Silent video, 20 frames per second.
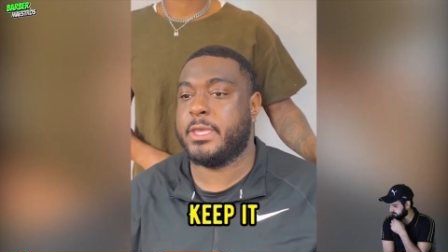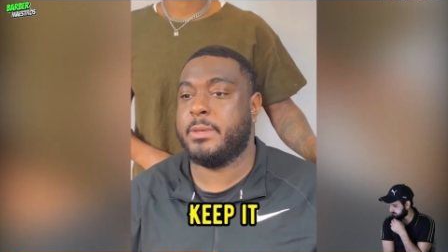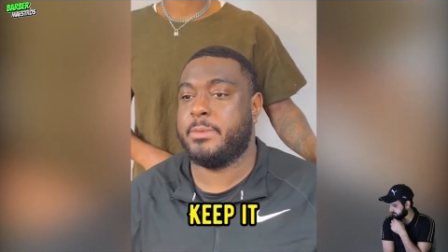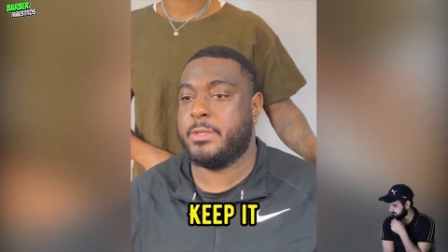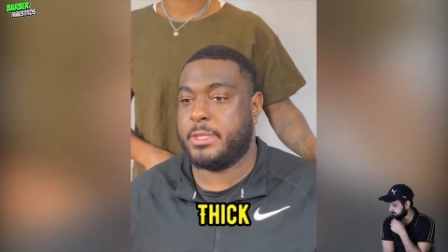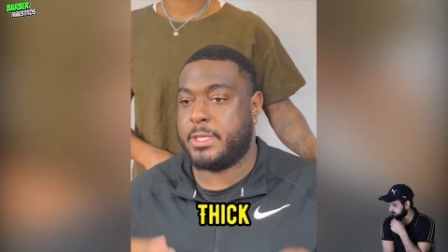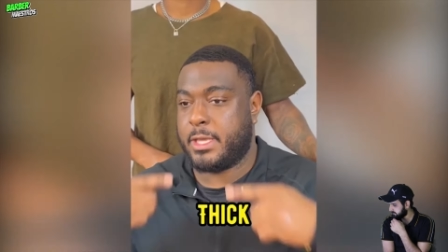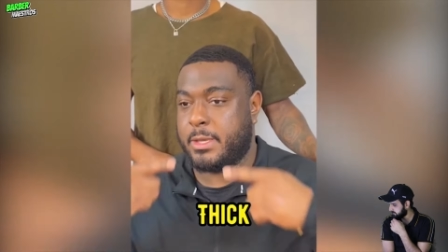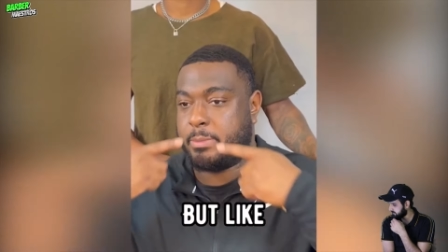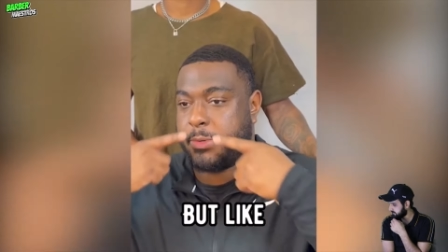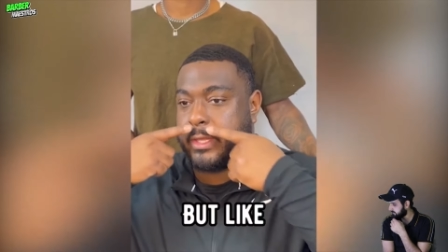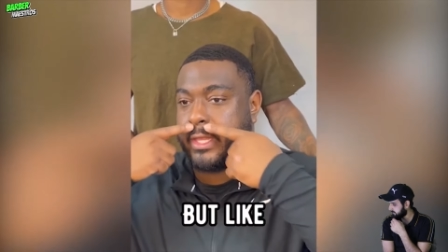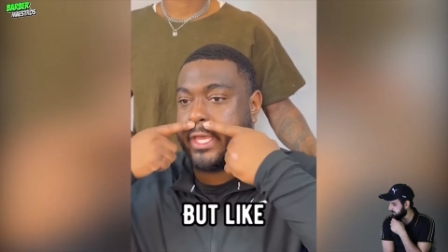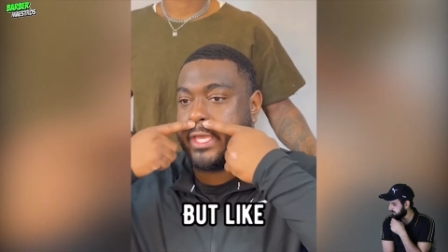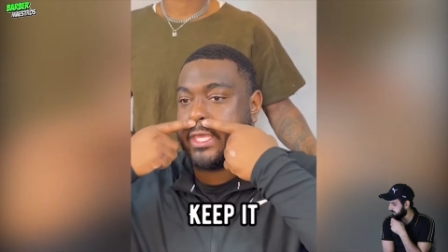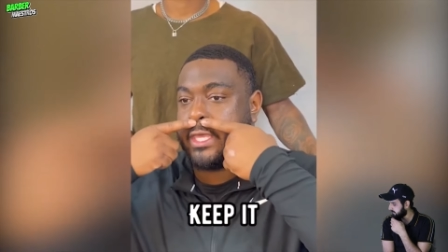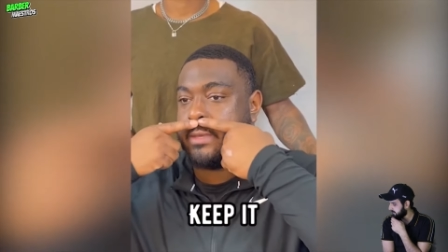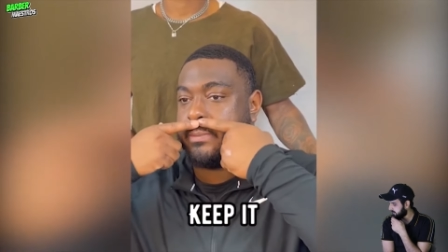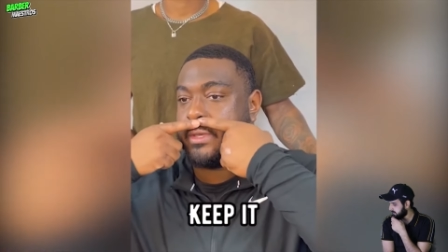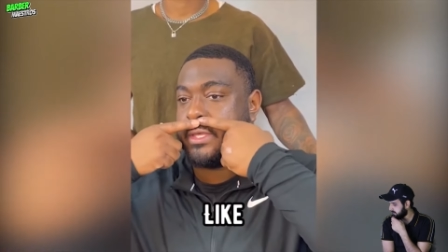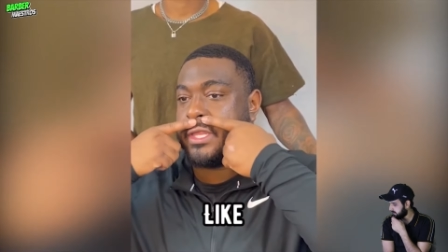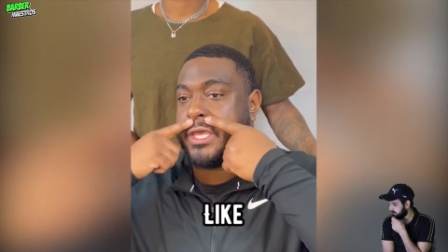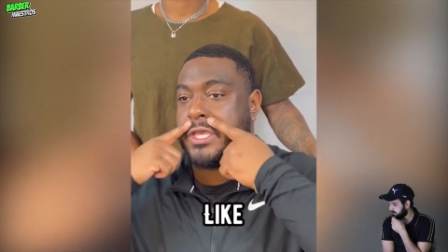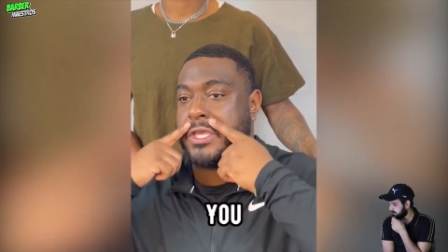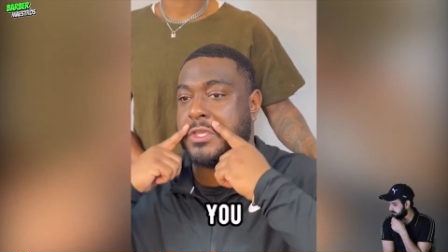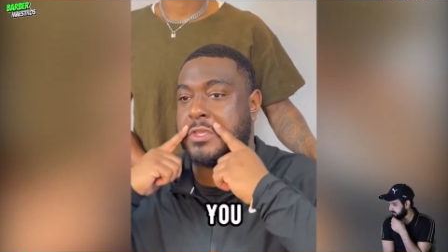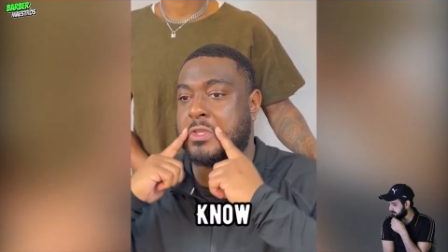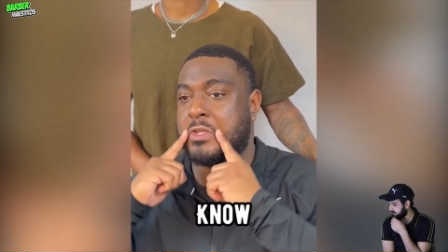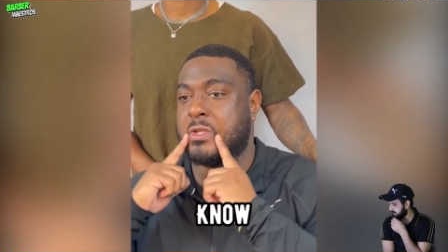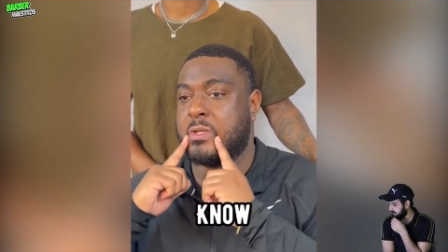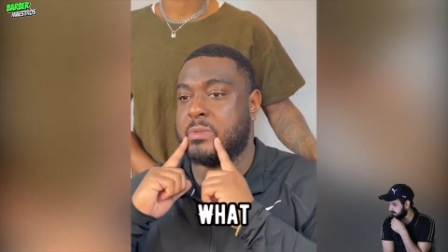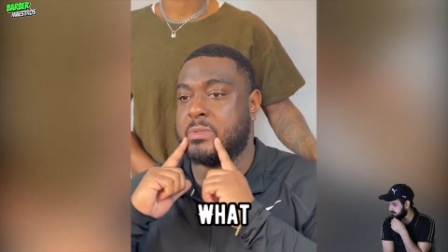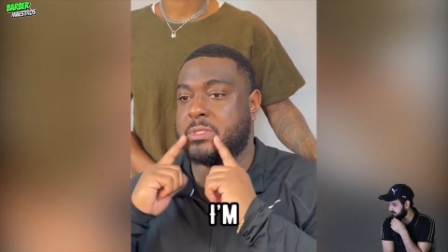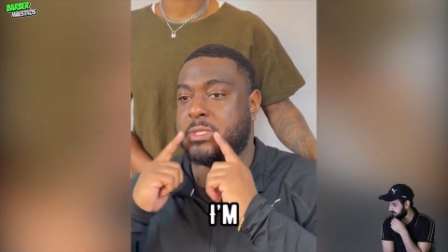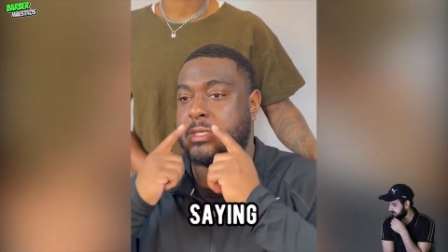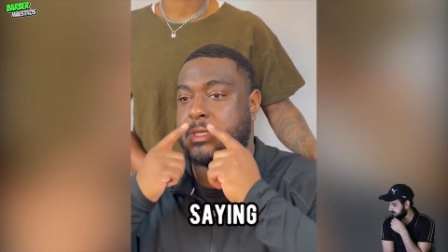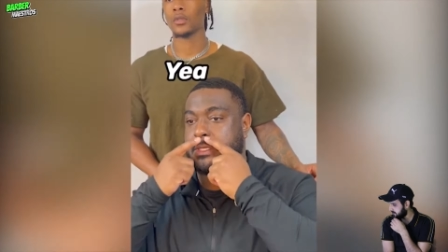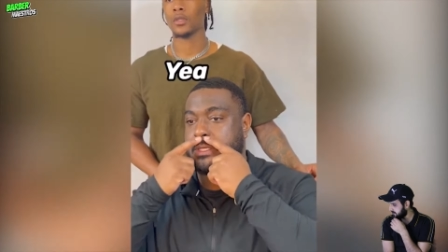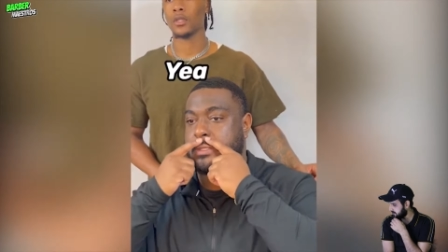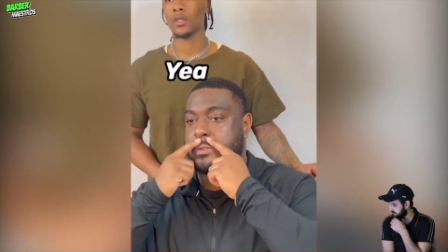Yeah, keep it thick, but like keep it like, you know
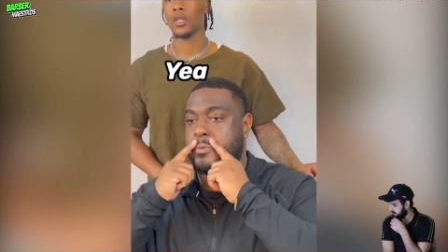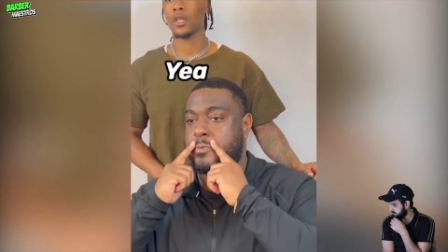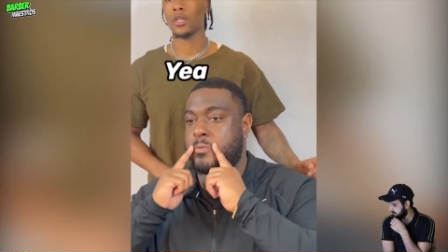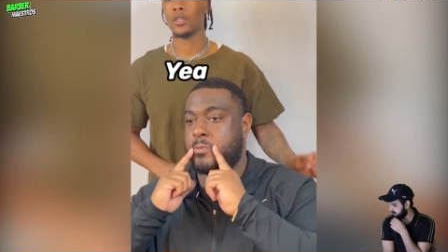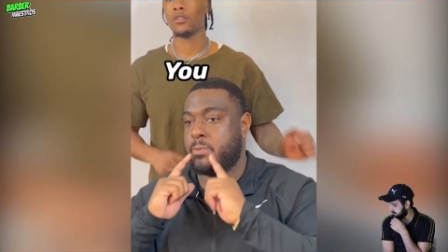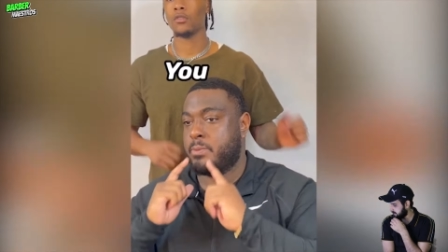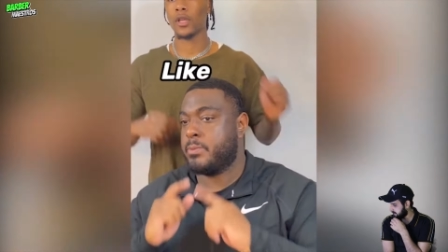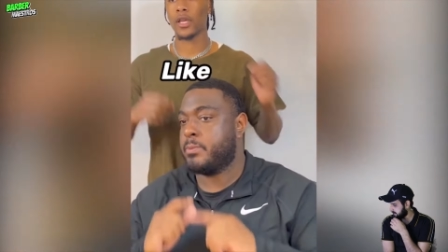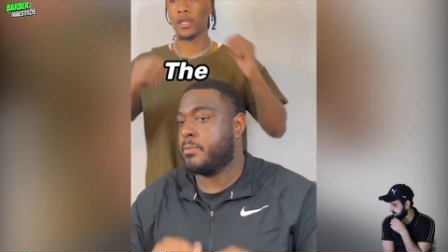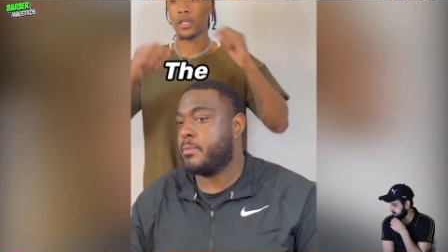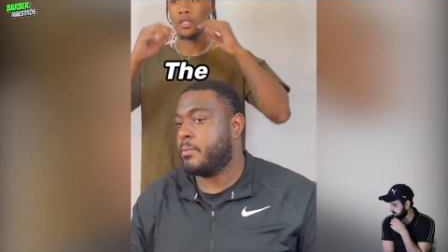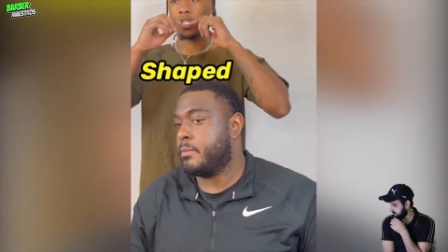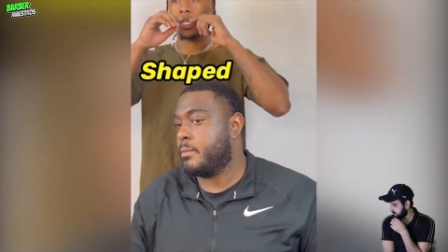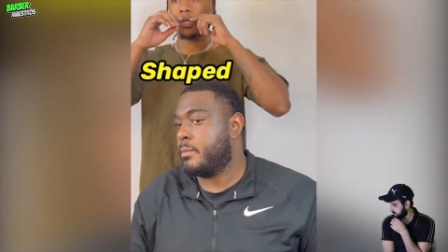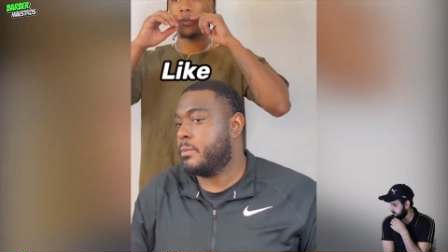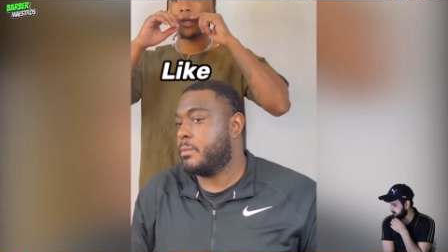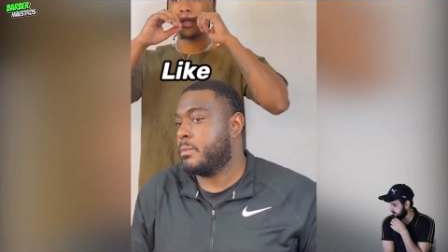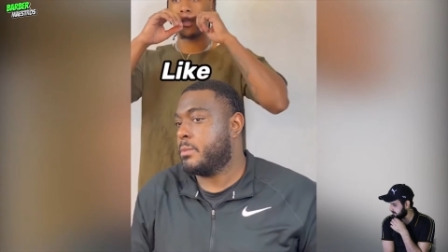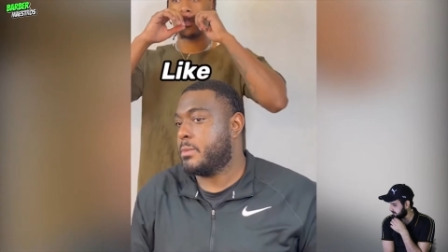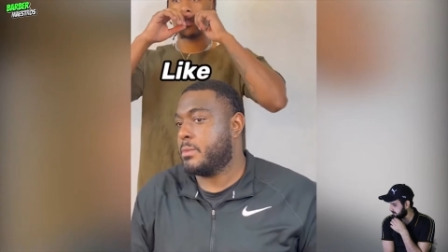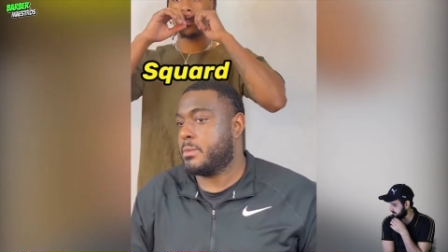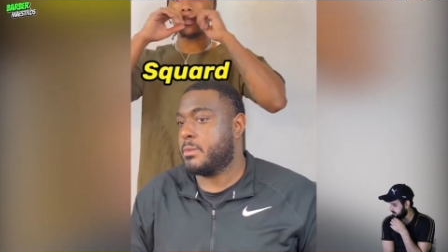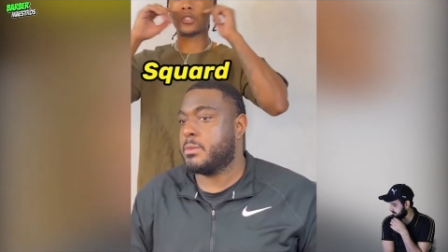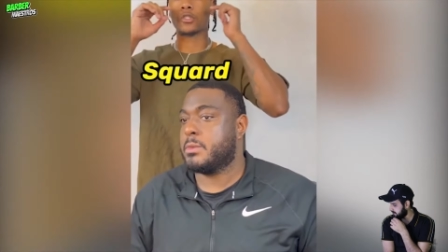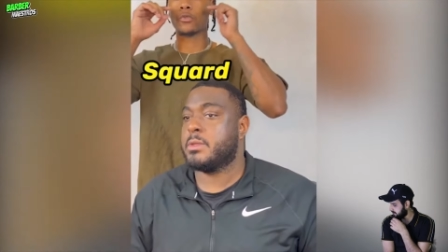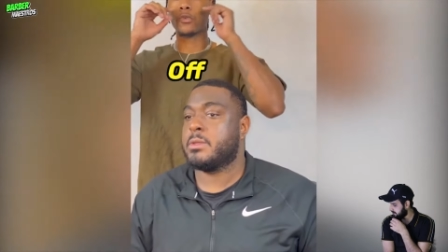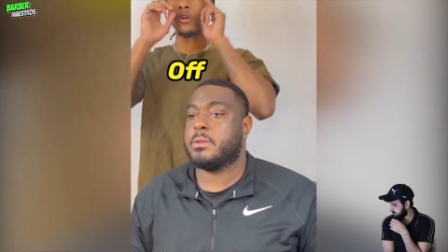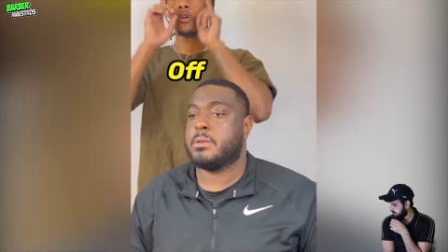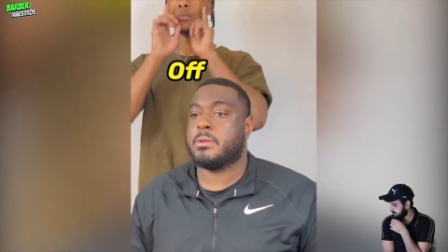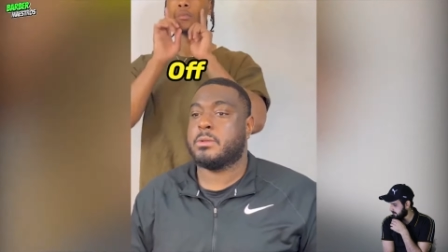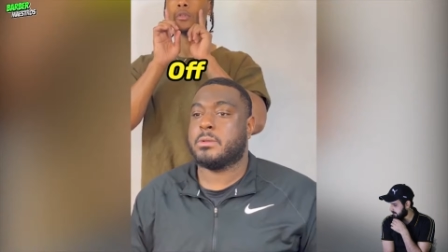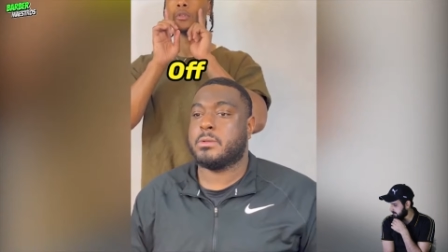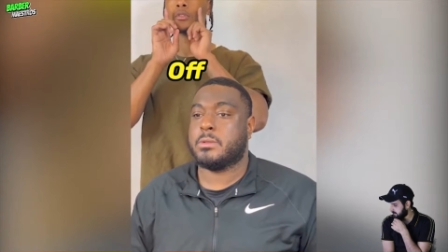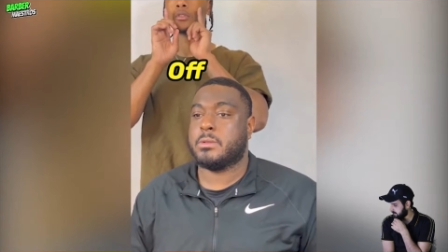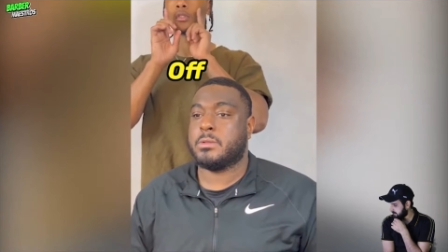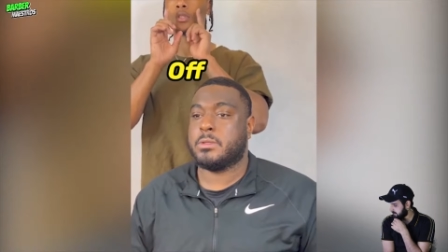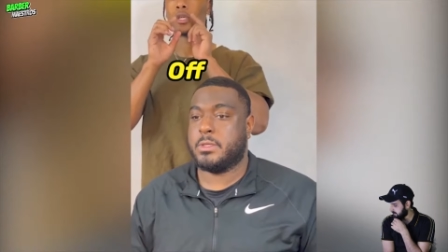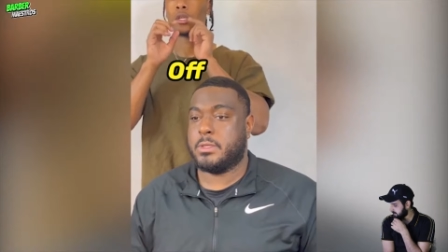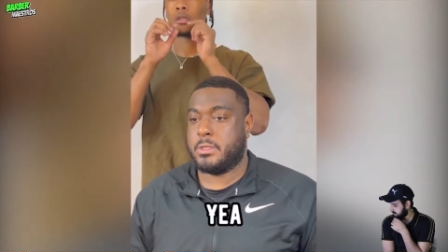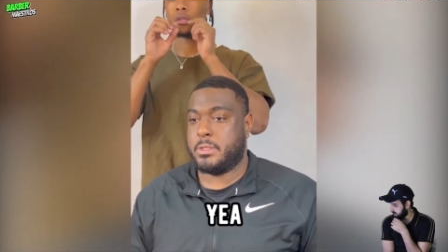what I'm saying. Yeah, you like the shape like a square.
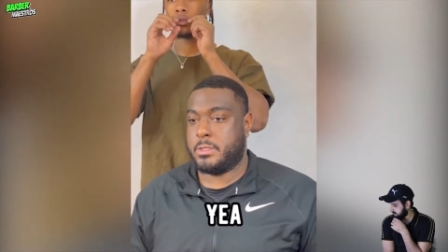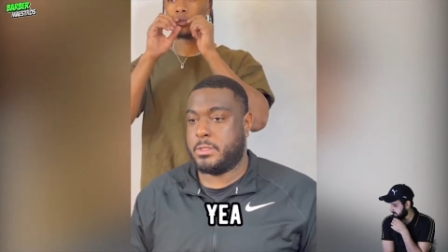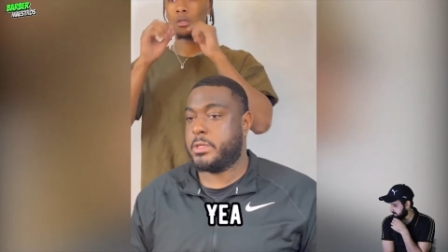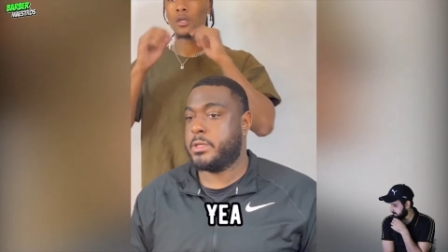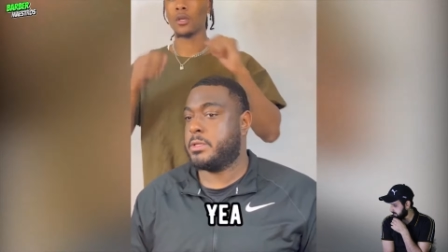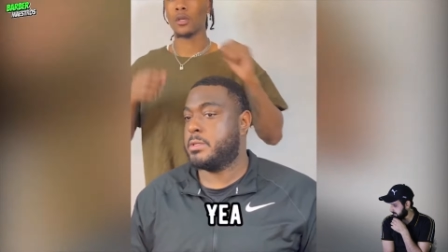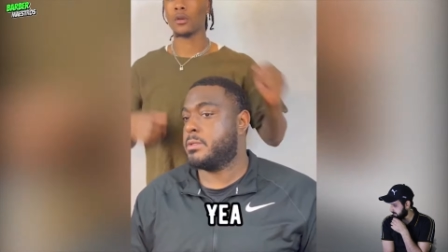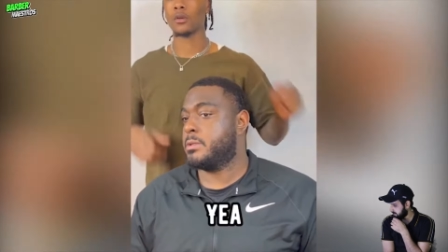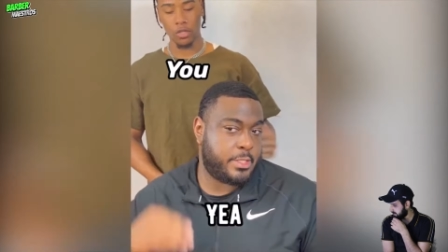Yeah, yeah.